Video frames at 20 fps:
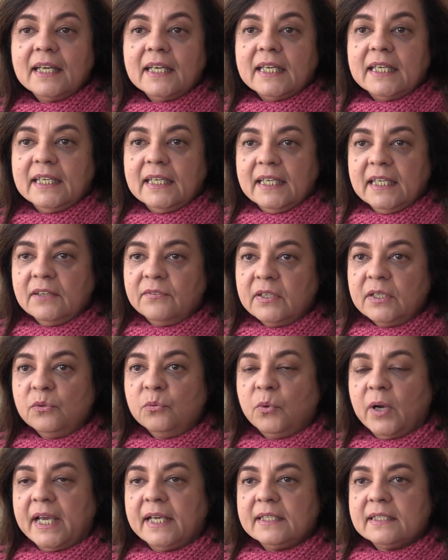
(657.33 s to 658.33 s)
He
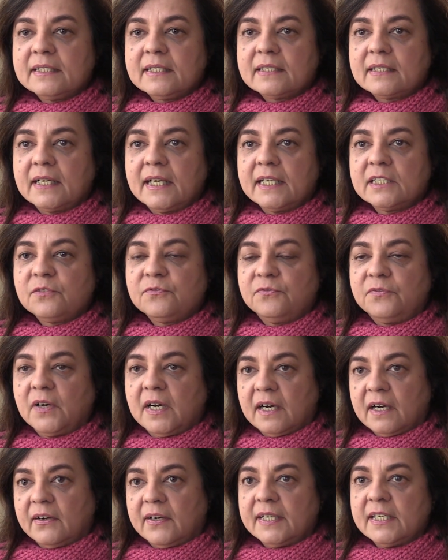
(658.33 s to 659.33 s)
even went as
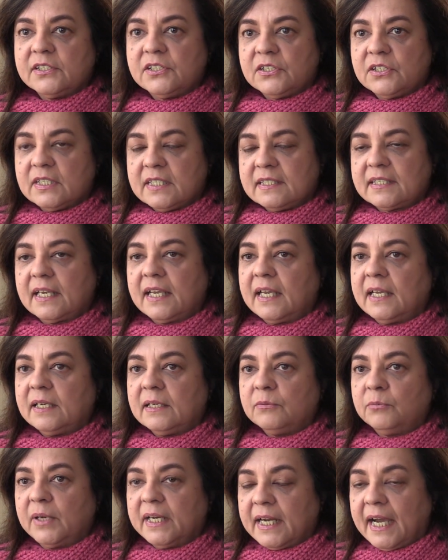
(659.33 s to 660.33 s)
far as to
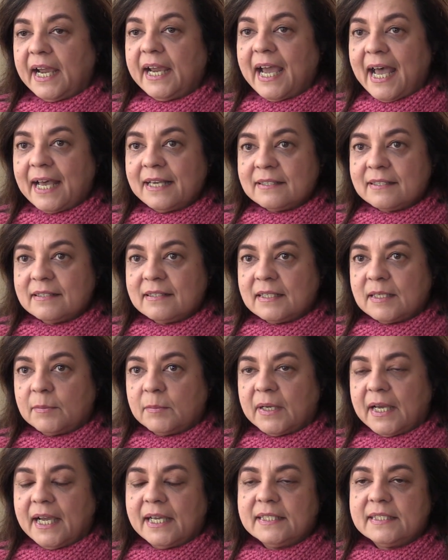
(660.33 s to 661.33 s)
say, when I asked
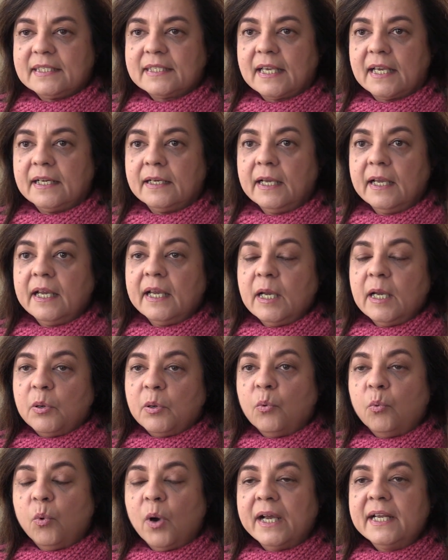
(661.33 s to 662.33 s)
him, I said,
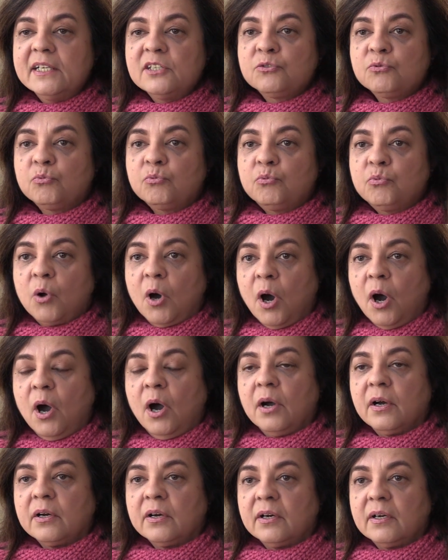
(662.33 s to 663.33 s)
But what is
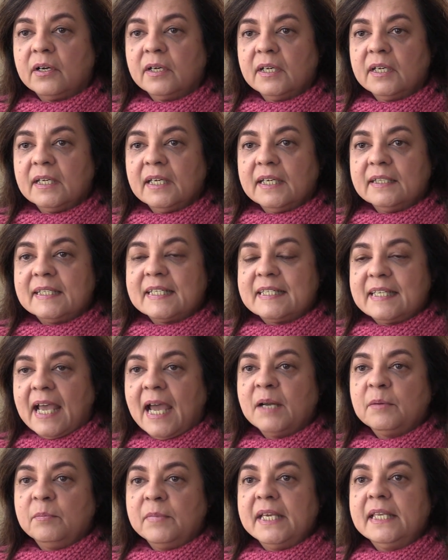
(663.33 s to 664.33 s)
wrong? Does
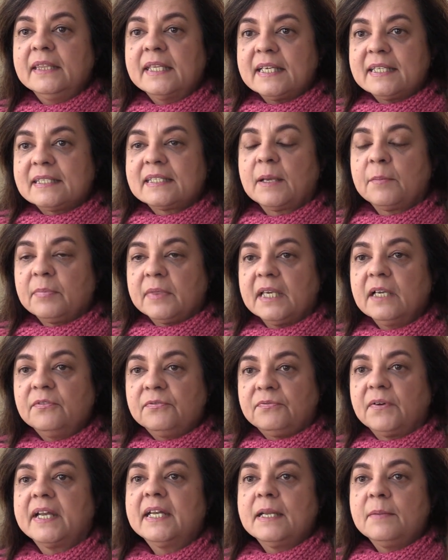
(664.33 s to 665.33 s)
that mean there's something
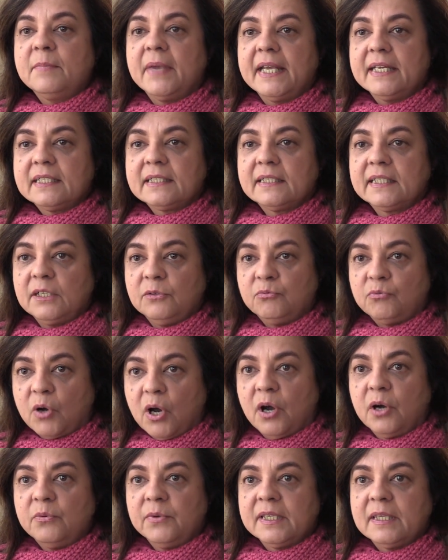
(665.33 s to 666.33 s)
fundamentally
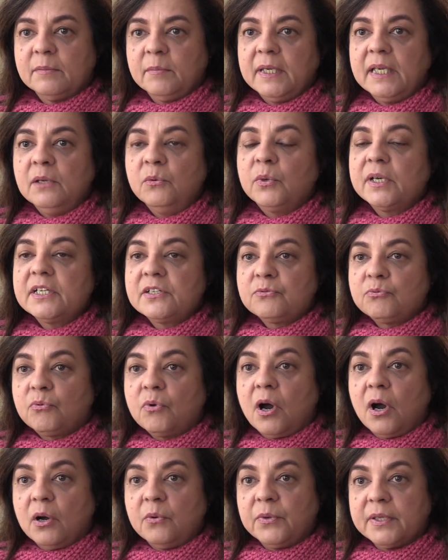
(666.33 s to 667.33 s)
wrong with me? What is
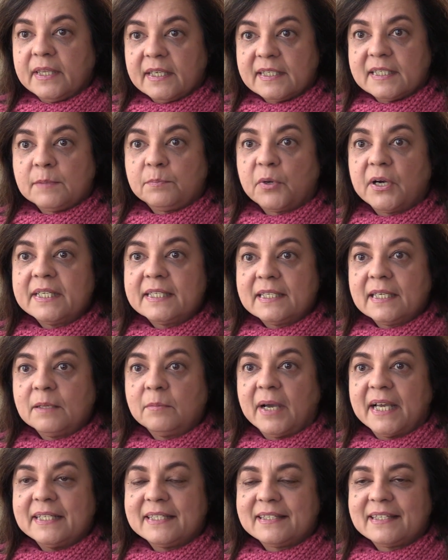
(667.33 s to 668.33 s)
wrong with
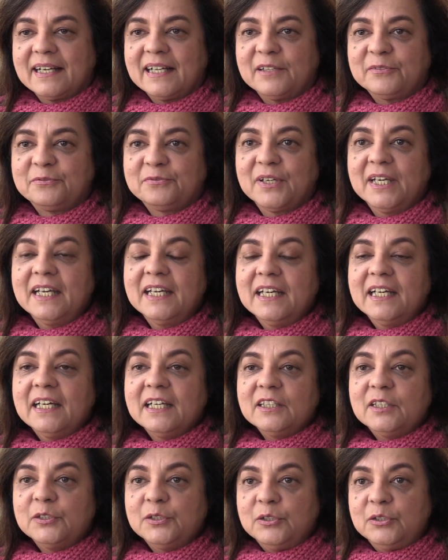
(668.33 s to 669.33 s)
expressing myself?
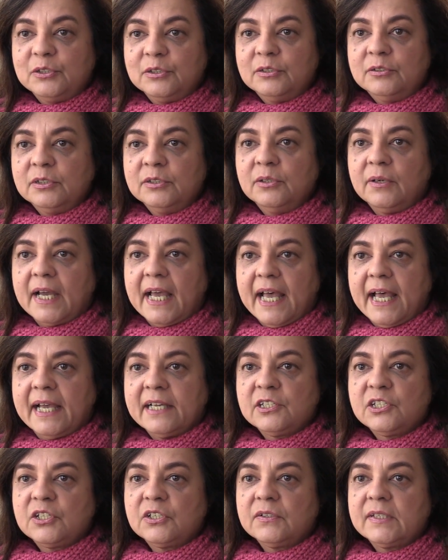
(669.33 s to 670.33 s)
The guru
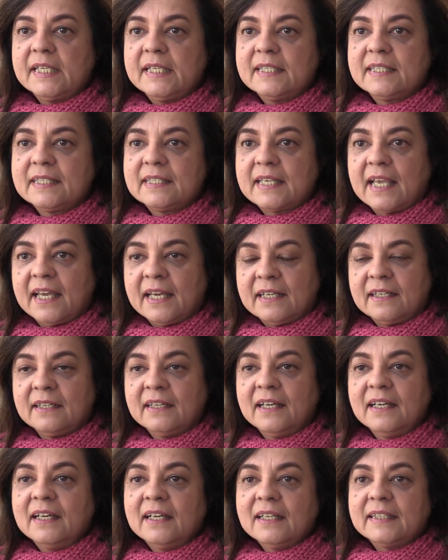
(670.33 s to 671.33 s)
actually said
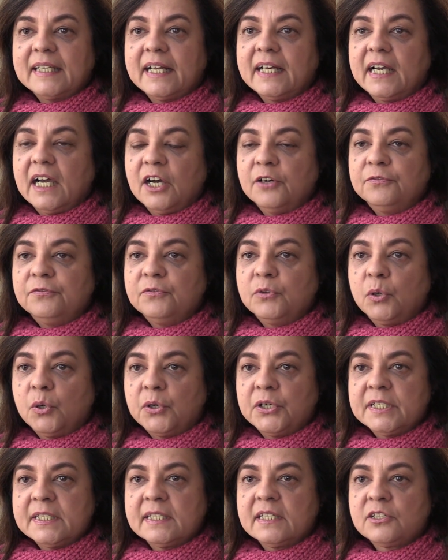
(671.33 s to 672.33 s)
that, of
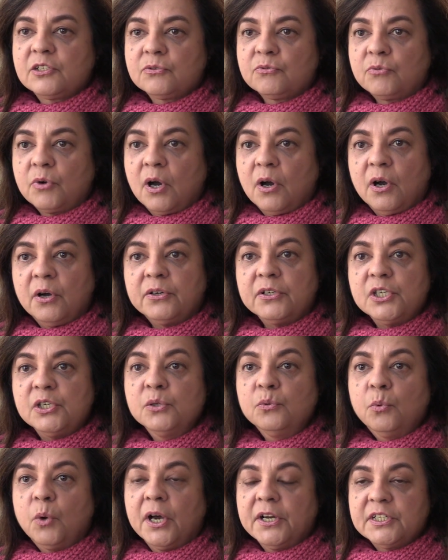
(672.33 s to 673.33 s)
course, it's wrong.
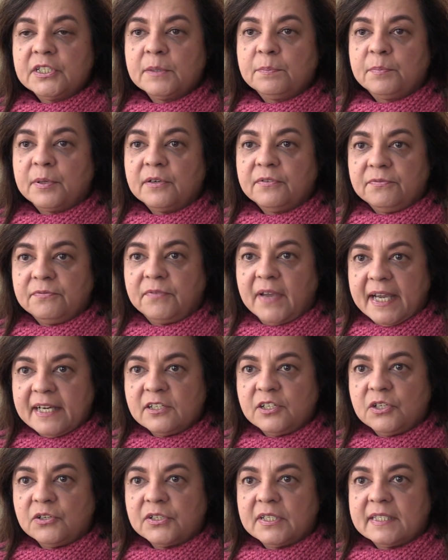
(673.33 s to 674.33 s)
You want to
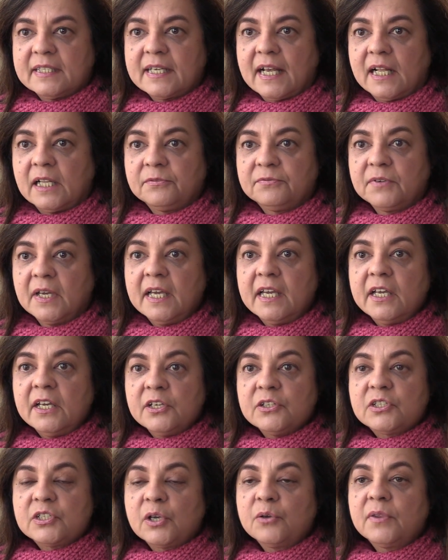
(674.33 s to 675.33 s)
perfect yourself
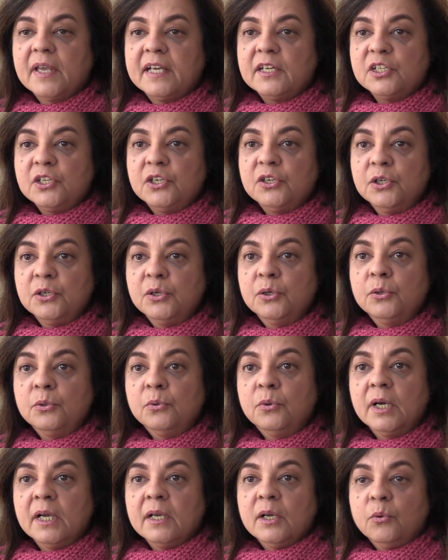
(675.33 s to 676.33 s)
so that
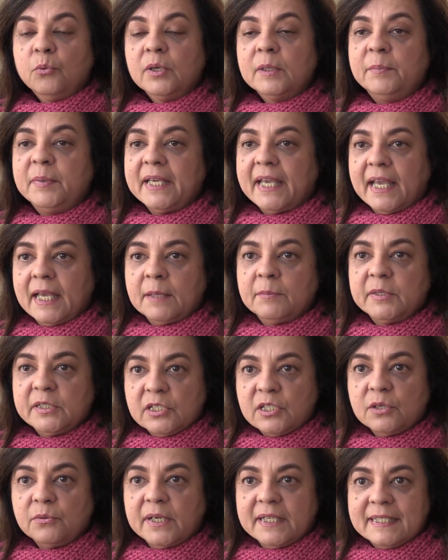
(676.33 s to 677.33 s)
you will be able
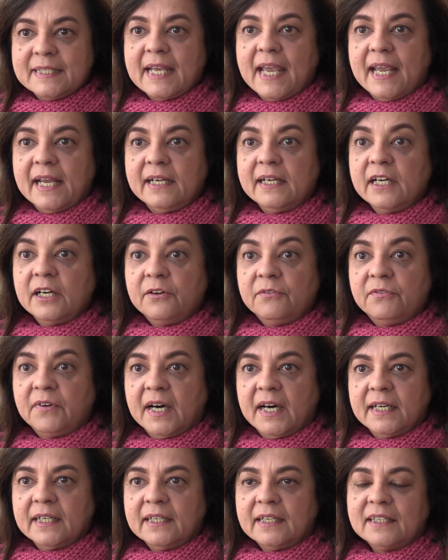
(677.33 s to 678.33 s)
to attain
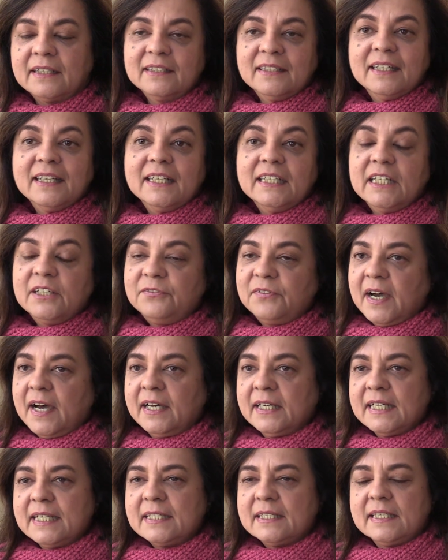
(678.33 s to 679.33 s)
nirvana.
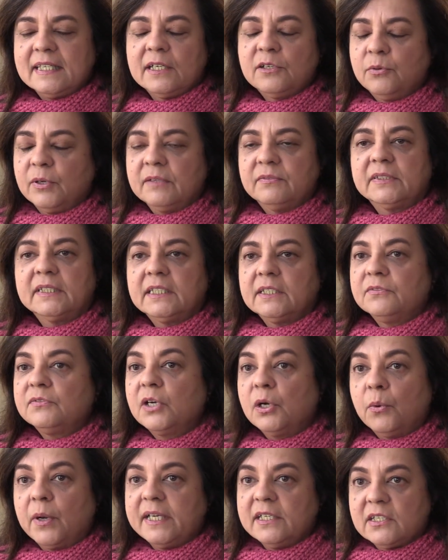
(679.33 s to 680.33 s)
Nirvana is the equivalent of
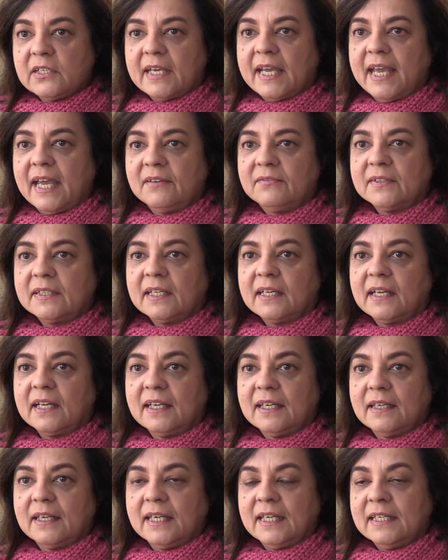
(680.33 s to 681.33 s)
going to heaven
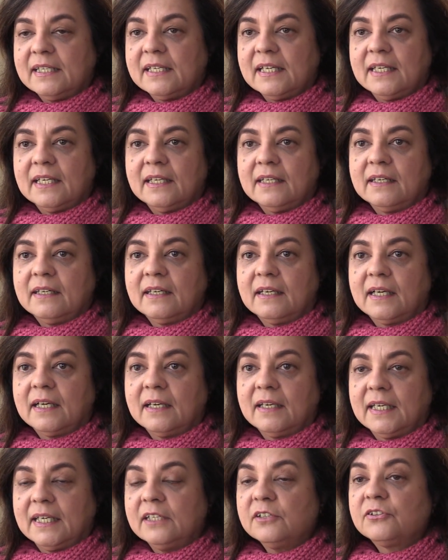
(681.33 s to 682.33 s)
in, in,
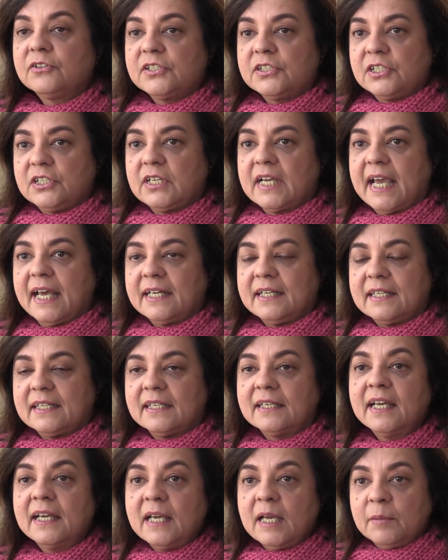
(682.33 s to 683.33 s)
uh, in
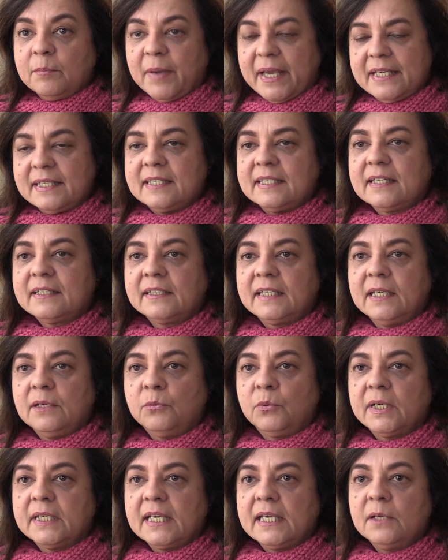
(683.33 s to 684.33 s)
Christianity. Basically,
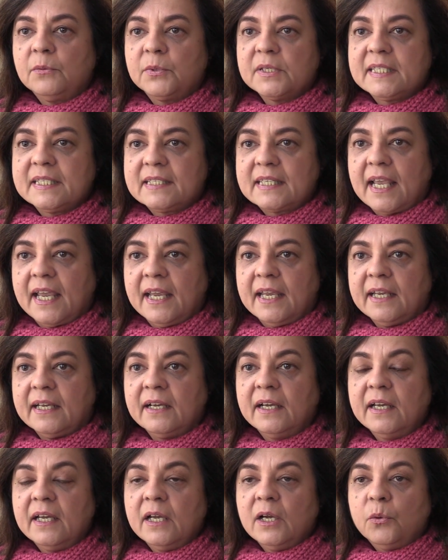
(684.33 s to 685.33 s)
what he was
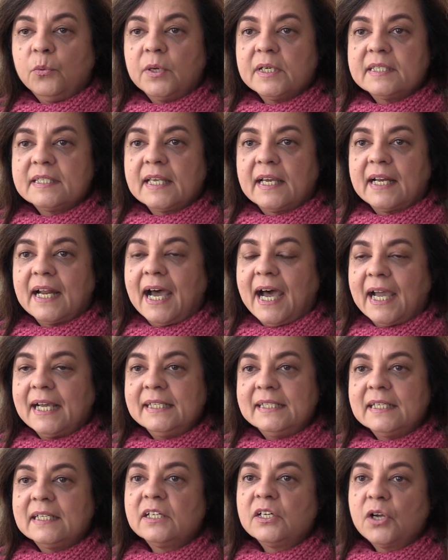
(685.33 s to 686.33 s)
saying was that
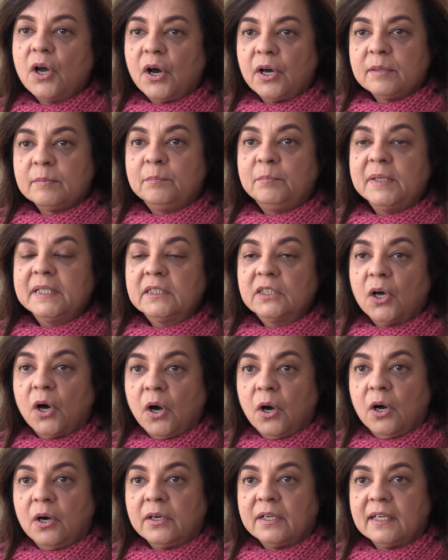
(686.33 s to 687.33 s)
I did not
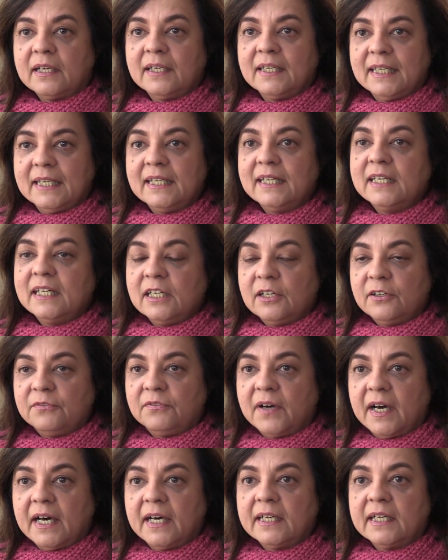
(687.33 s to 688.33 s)
belong in
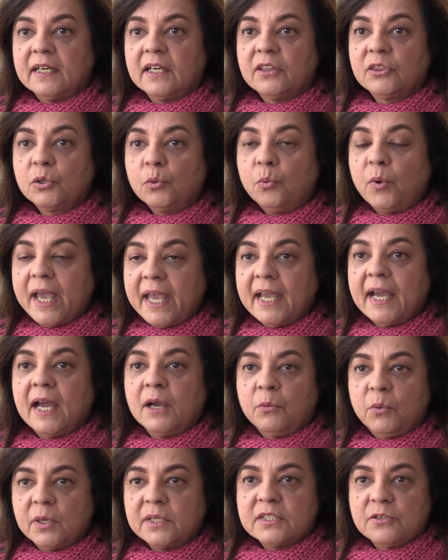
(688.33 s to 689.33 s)
nirvana the way
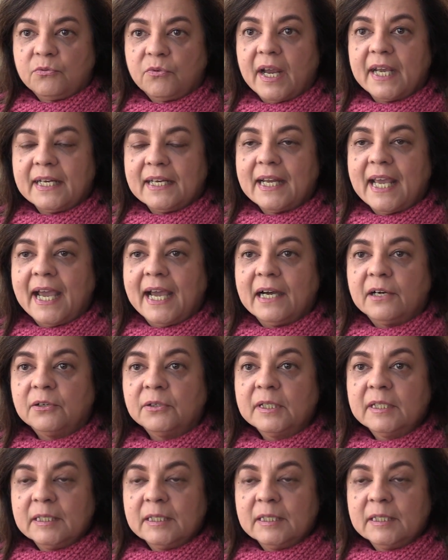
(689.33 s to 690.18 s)
I was right now.